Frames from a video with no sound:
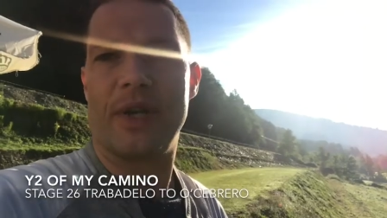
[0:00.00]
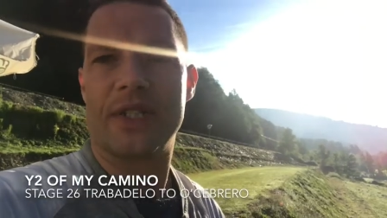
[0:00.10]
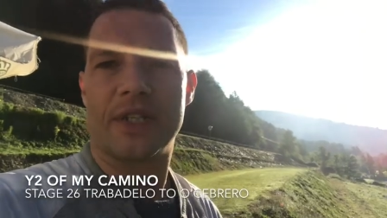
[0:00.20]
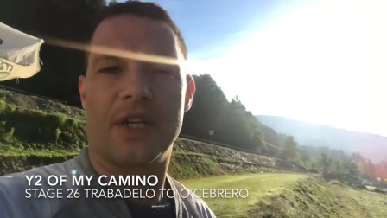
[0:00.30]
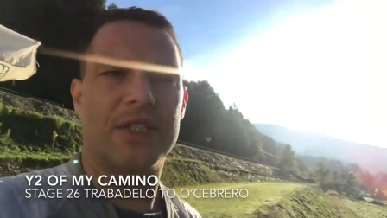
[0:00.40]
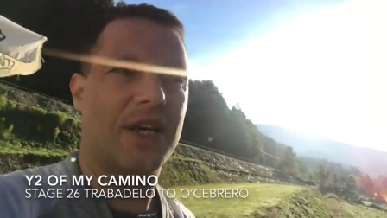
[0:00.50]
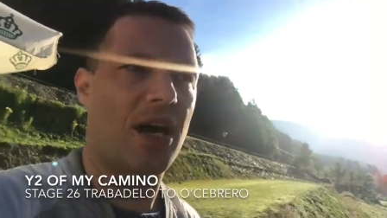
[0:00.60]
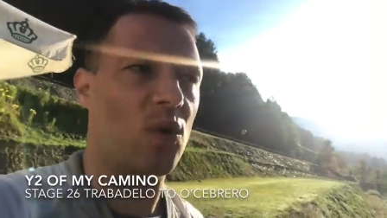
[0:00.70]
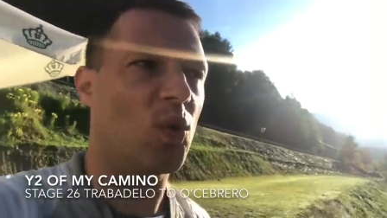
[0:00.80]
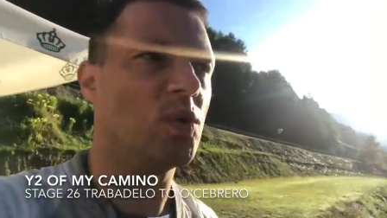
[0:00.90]
many signs
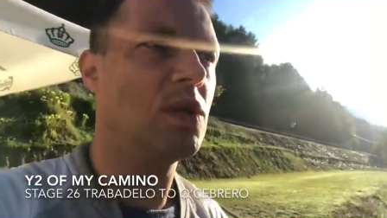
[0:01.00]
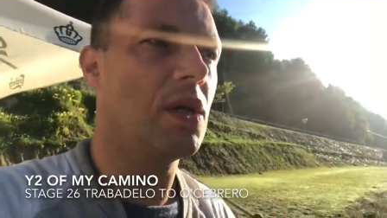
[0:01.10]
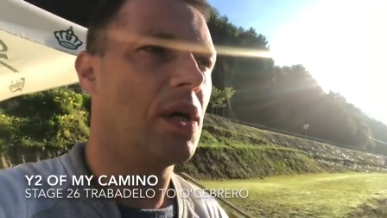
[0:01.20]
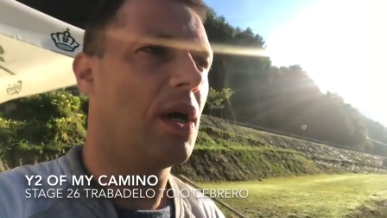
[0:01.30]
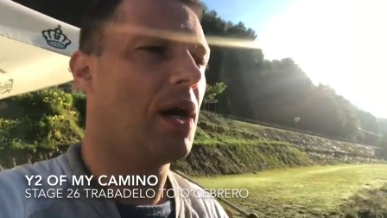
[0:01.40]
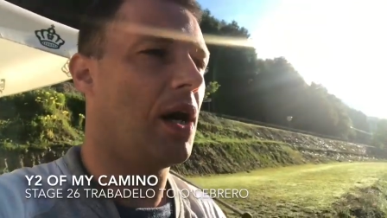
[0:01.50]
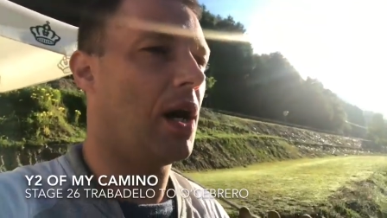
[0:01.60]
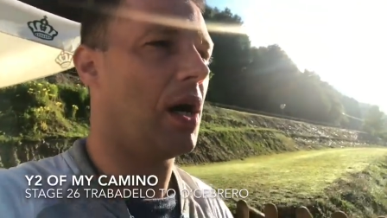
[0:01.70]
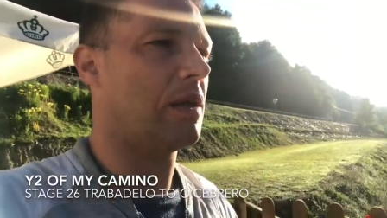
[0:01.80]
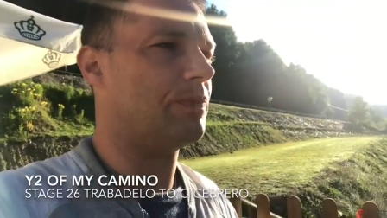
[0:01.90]
at all.
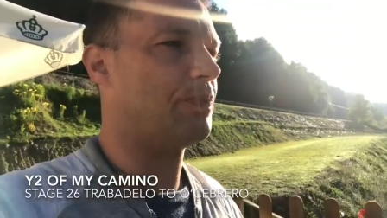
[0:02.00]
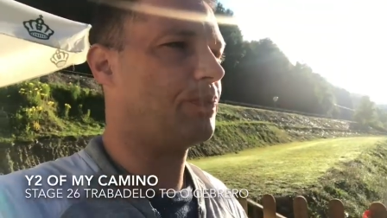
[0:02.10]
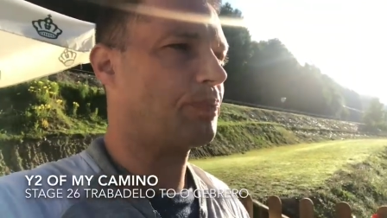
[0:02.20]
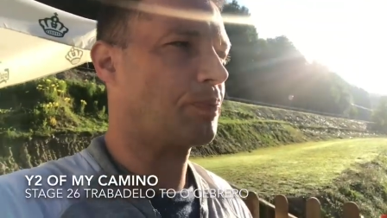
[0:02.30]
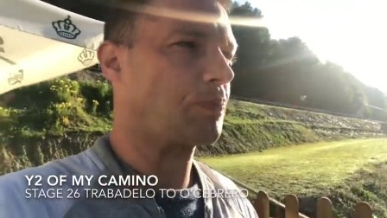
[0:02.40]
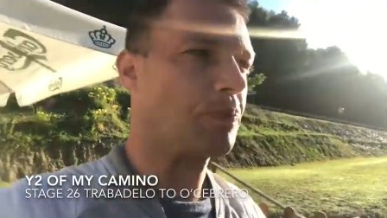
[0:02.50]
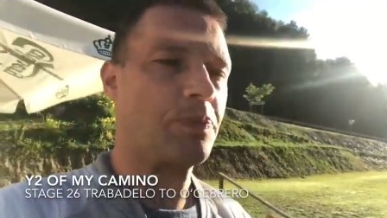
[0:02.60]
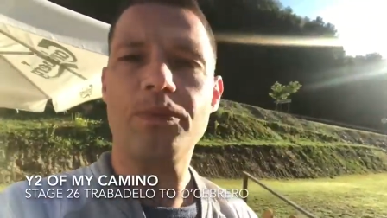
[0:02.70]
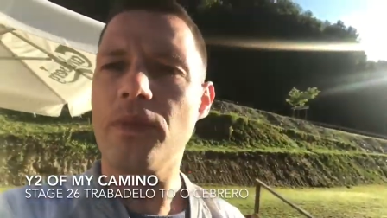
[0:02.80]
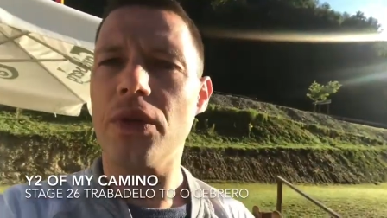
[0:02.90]
Um,
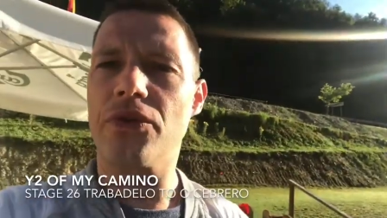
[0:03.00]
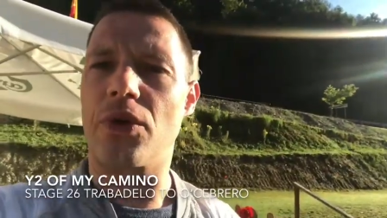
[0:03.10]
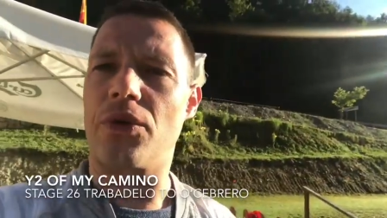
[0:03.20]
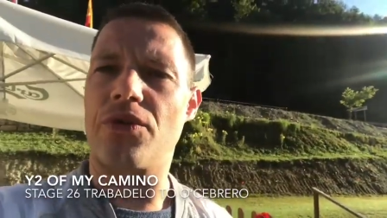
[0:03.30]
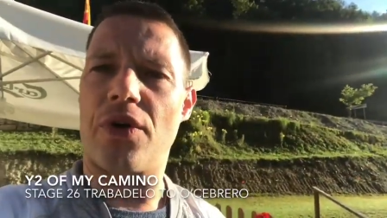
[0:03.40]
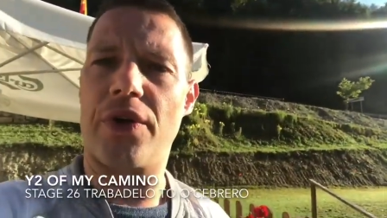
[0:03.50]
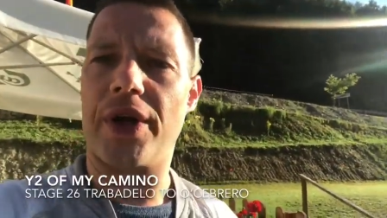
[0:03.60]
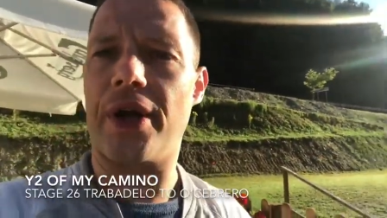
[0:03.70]
so it was very